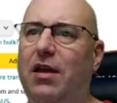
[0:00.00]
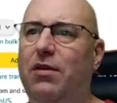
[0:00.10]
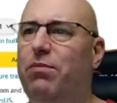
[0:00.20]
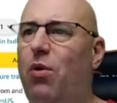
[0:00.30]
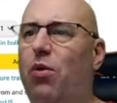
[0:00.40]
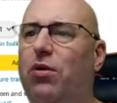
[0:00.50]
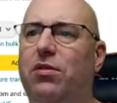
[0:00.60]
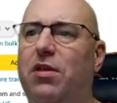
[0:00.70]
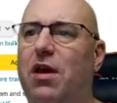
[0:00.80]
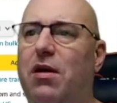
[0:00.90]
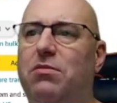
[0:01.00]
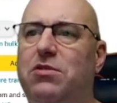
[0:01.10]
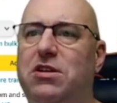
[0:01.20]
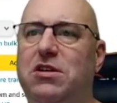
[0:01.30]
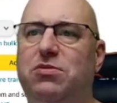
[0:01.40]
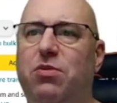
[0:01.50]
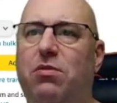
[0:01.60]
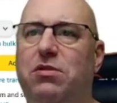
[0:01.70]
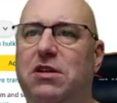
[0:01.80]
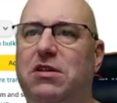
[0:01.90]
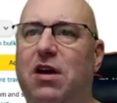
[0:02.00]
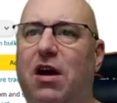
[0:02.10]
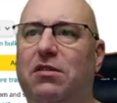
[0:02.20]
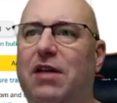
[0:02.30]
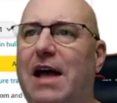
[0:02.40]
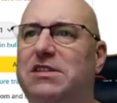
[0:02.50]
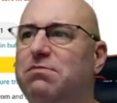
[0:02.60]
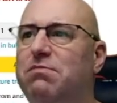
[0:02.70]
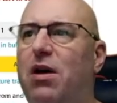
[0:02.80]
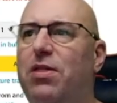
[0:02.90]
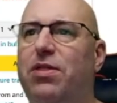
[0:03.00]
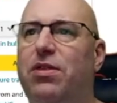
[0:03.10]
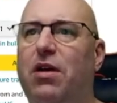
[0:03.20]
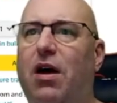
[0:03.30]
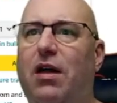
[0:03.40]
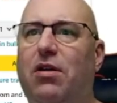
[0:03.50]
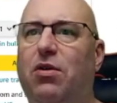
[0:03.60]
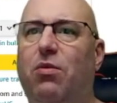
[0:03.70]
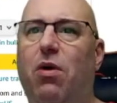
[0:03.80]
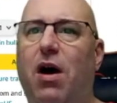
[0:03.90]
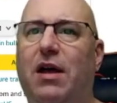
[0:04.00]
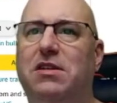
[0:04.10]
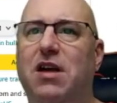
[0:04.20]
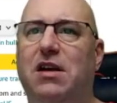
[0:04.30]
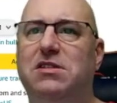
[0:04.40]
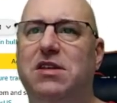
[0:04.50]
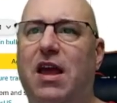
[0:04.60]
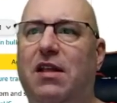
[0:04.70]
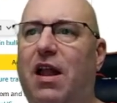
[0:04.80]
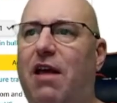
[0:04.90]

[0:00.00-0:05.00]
ordered them, geez, what was it, last month? I don't know why it's not saying that I've